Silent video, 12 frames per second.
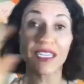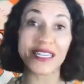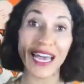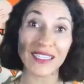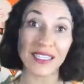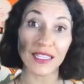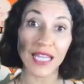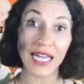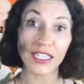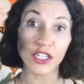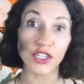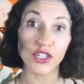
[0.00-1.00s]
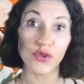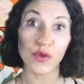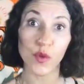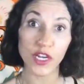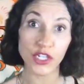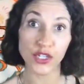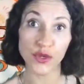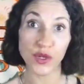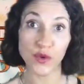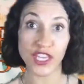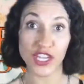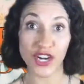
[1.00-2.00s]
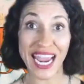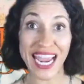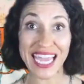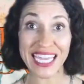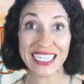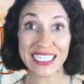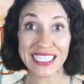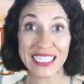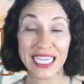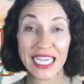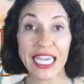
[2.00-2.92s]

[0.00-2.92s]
it has a lot to do with what you're doing with your hands